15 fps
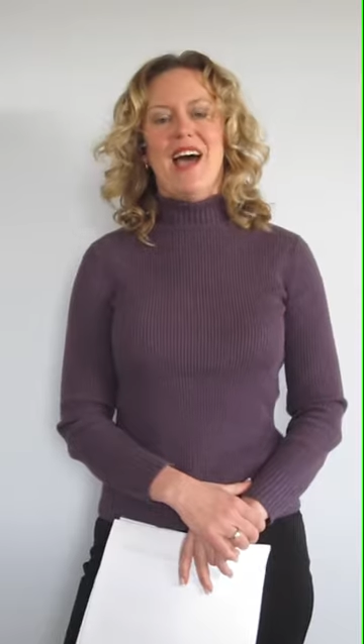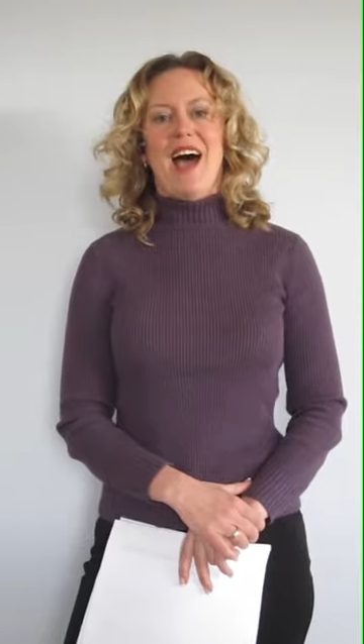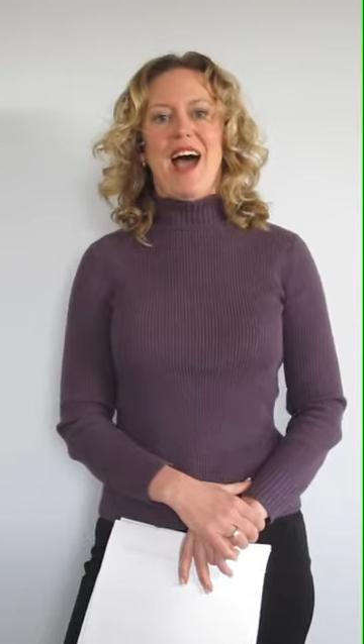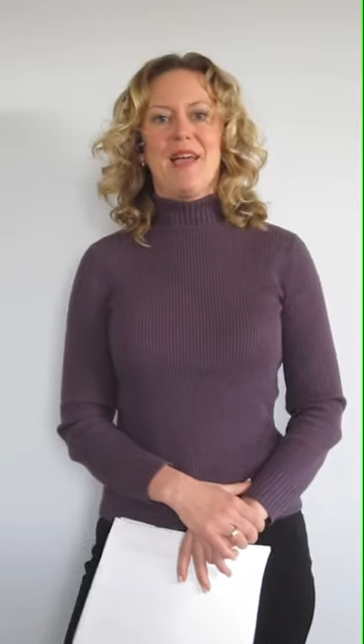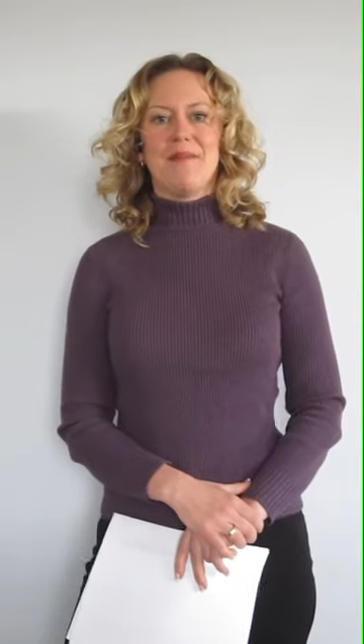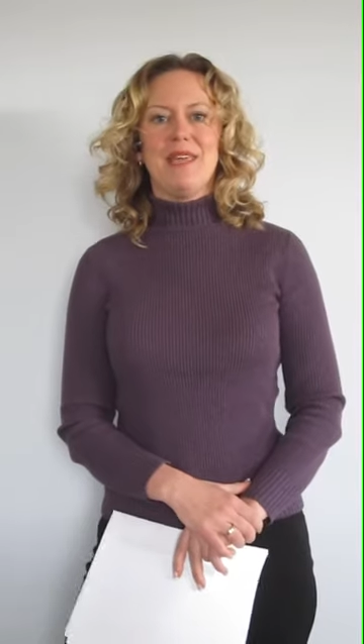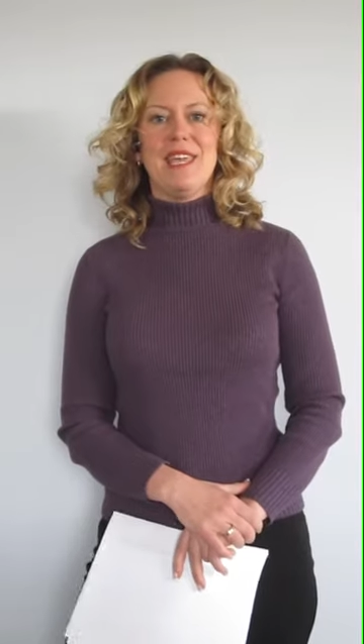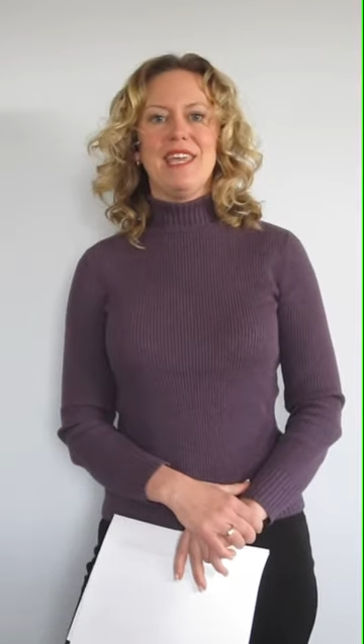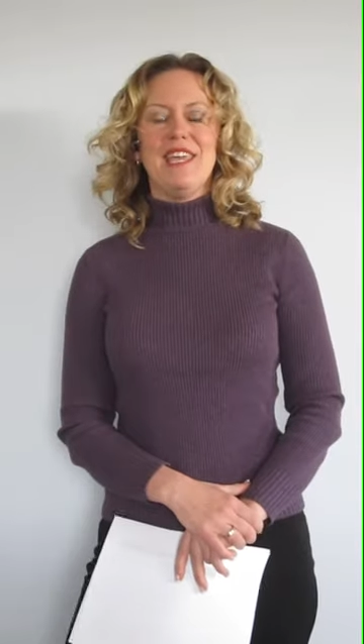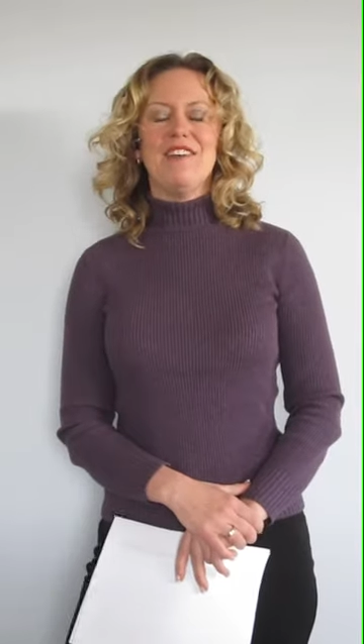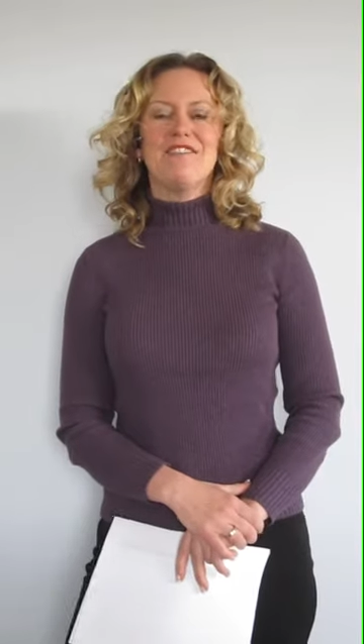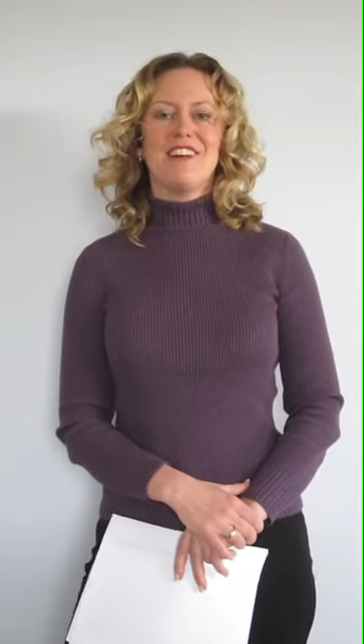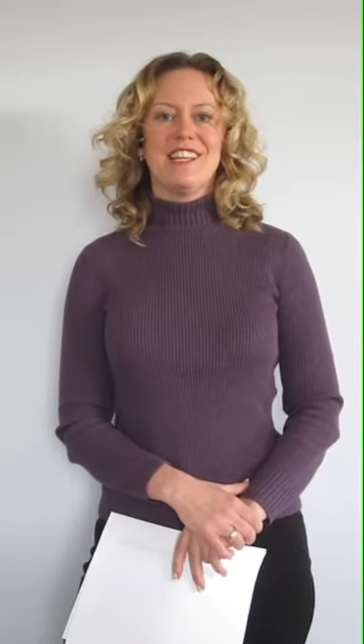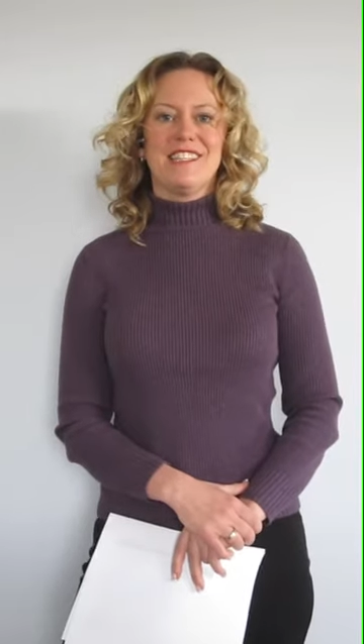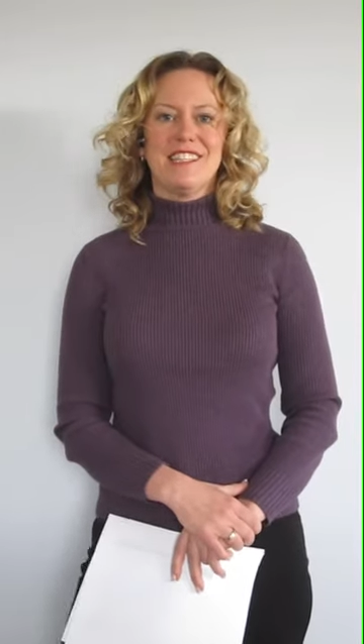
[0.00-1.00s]
I'm
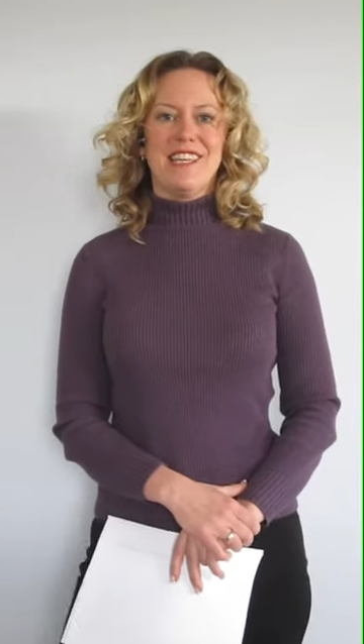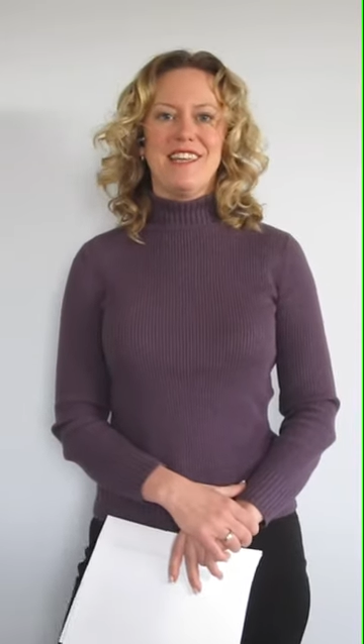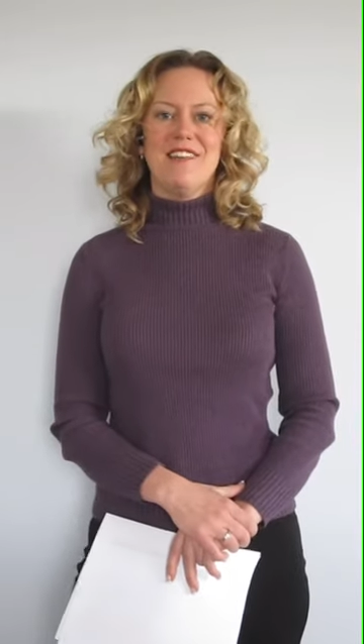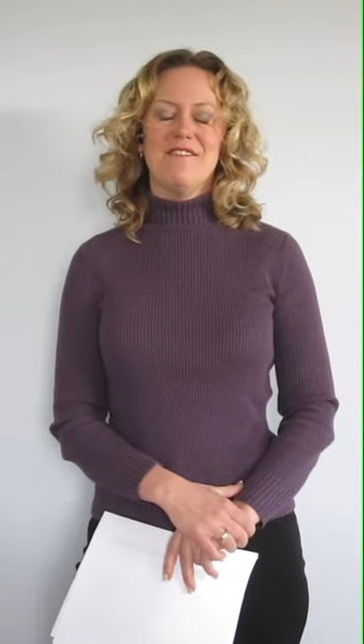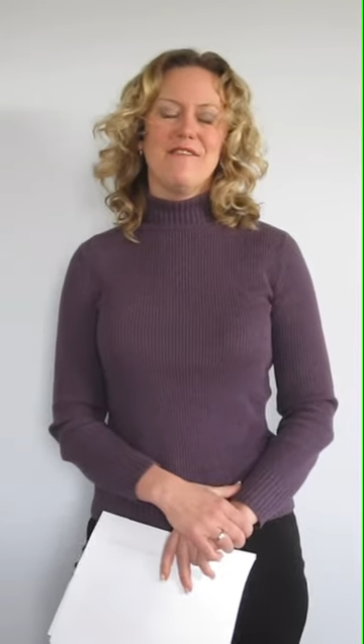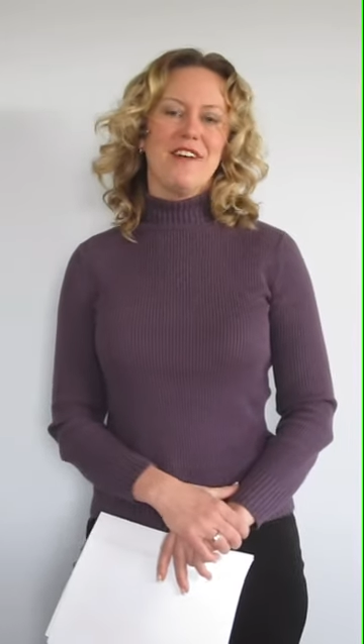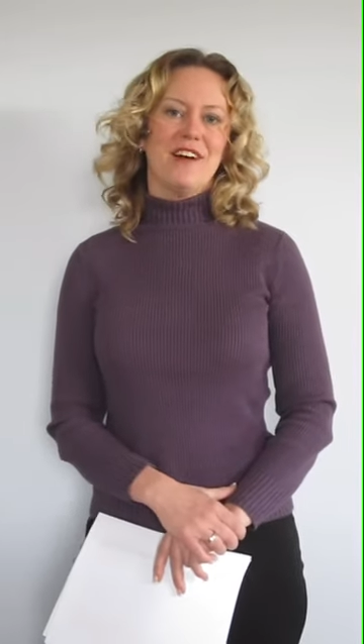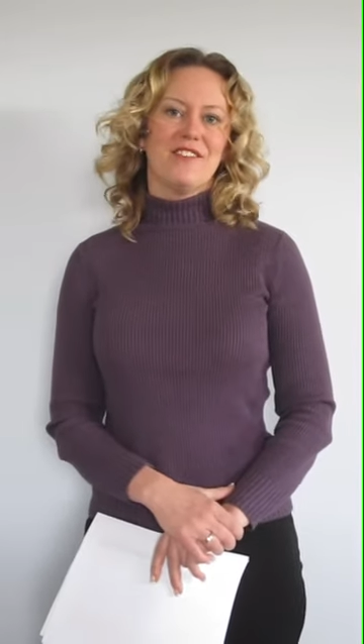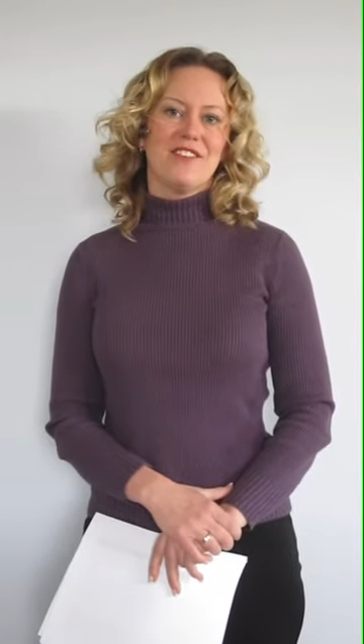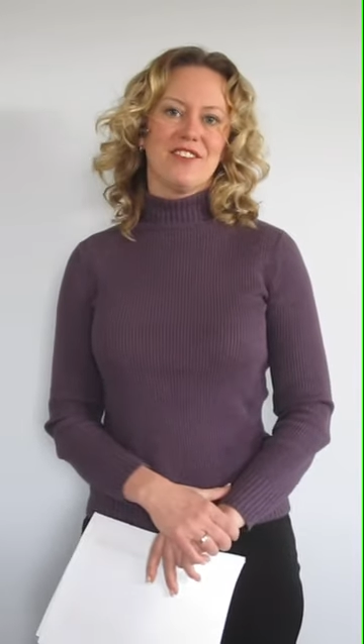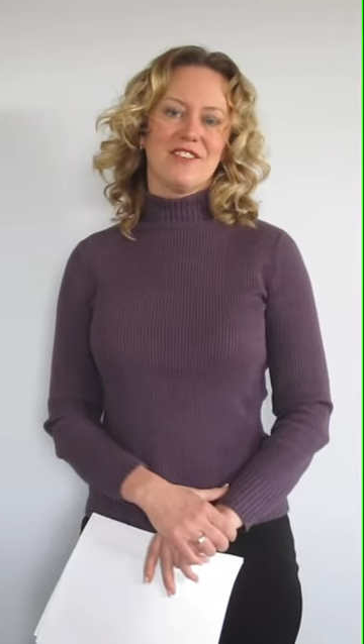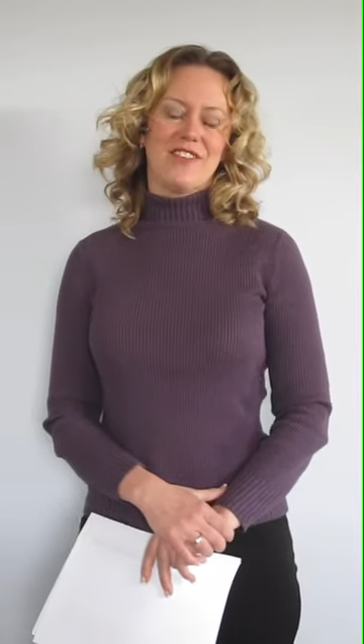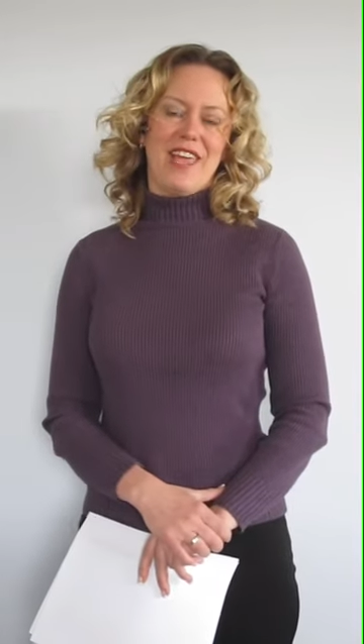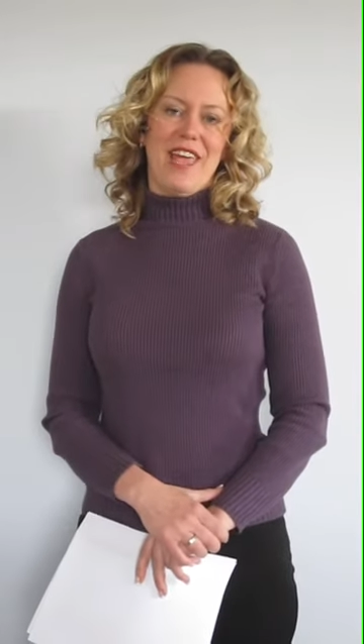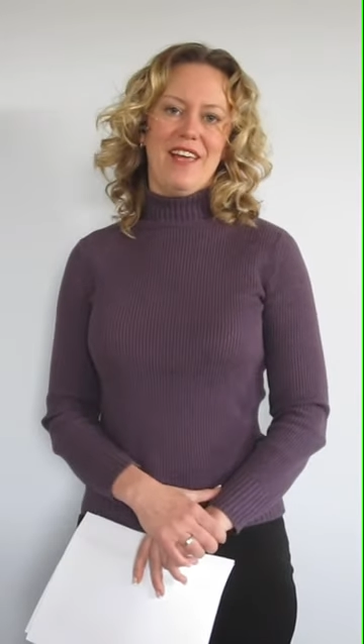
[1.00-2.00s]
Kiki Renzi,
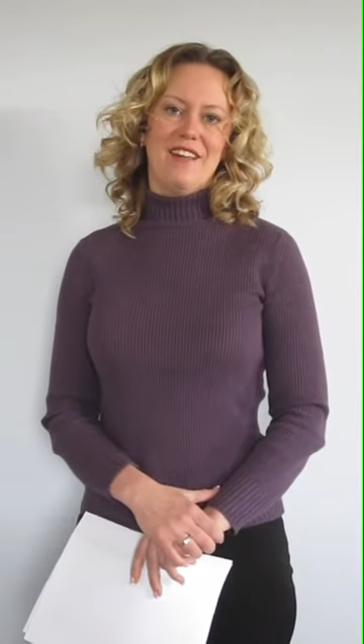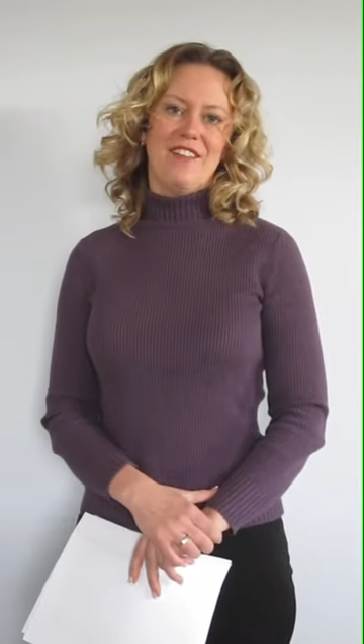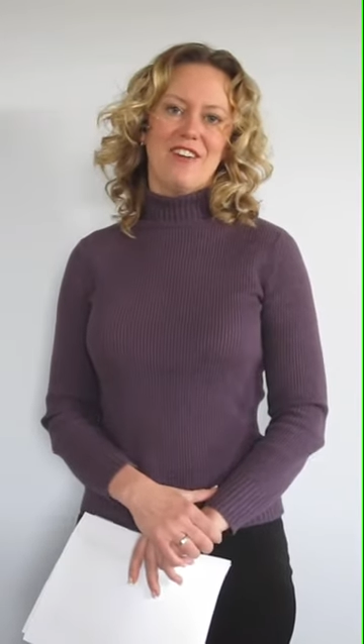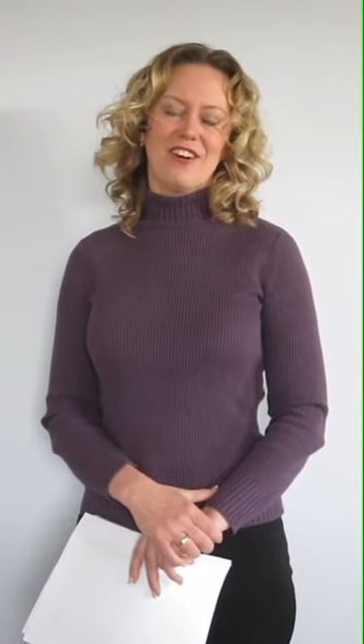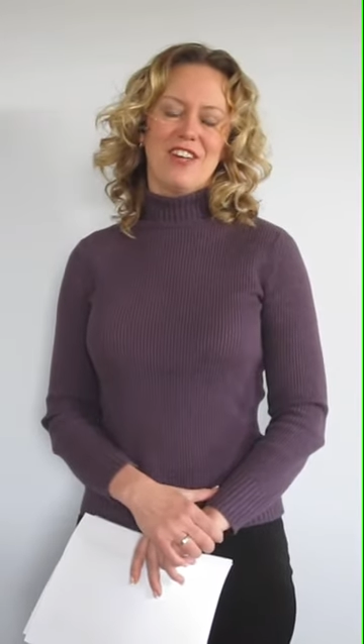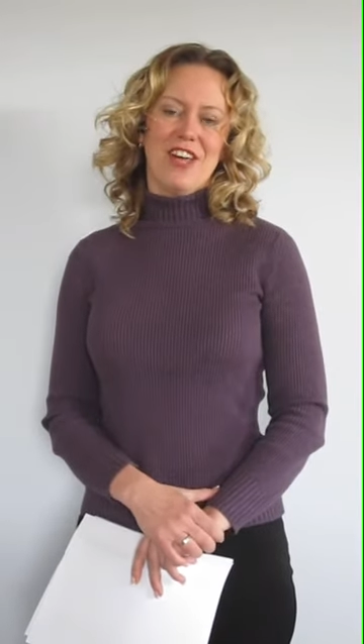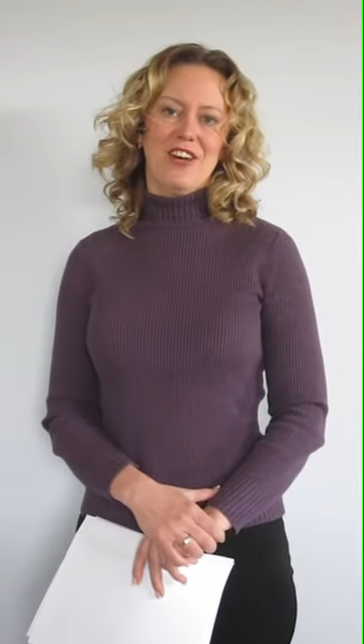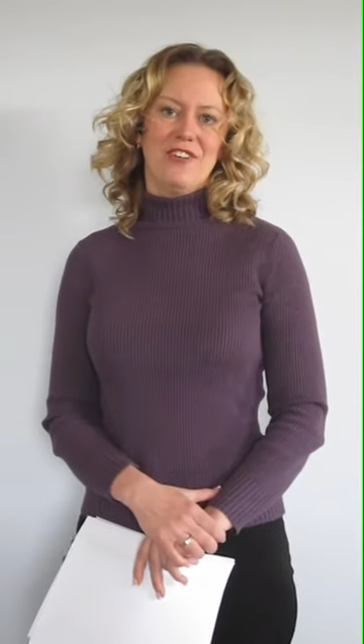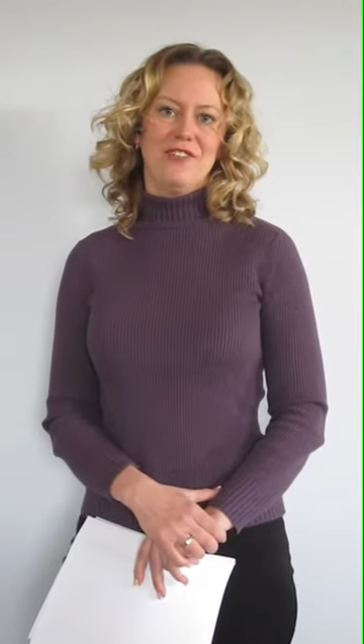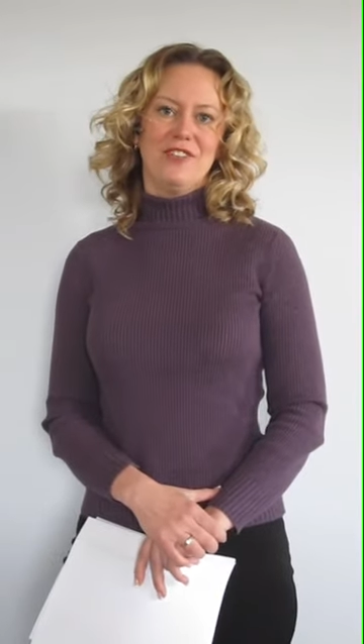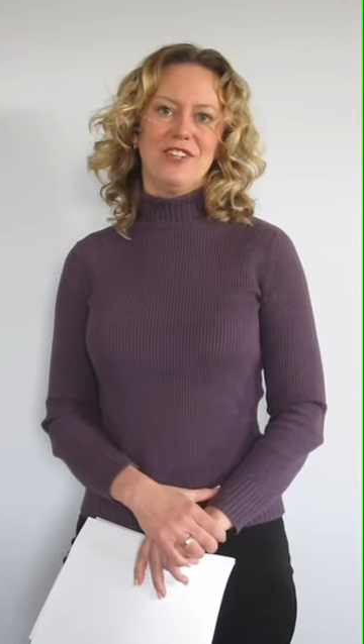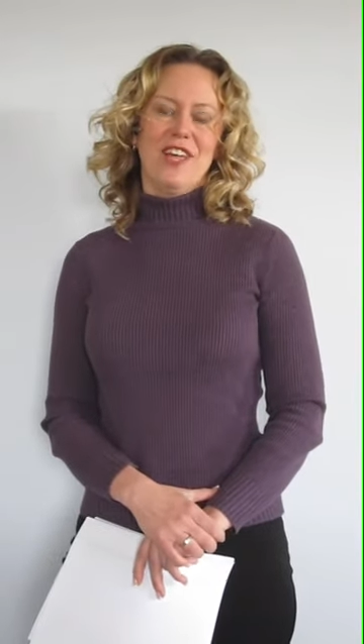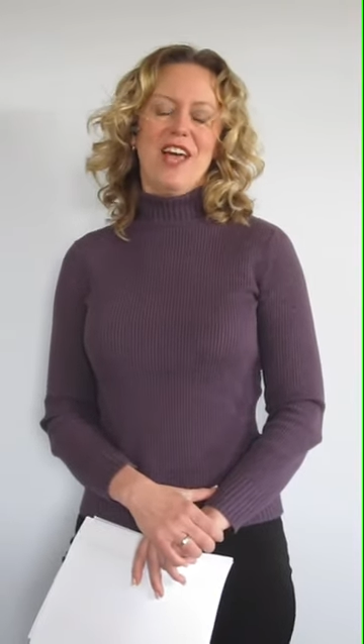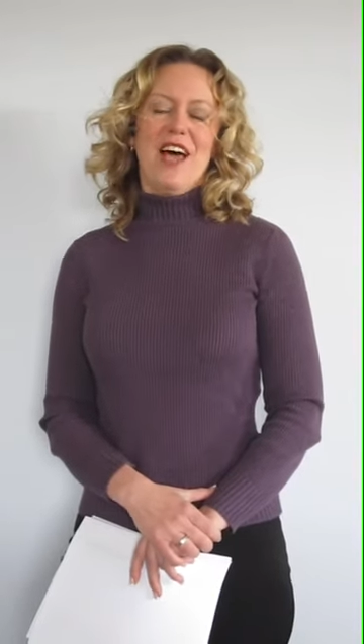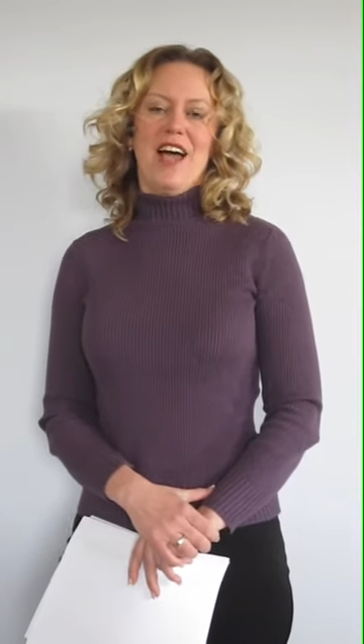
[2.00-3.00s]
founder of KLR
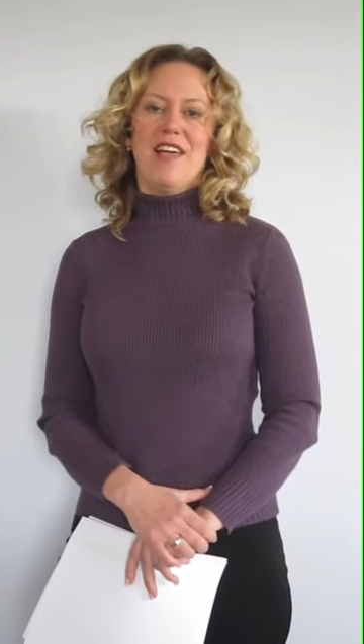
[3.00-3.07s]
Coach.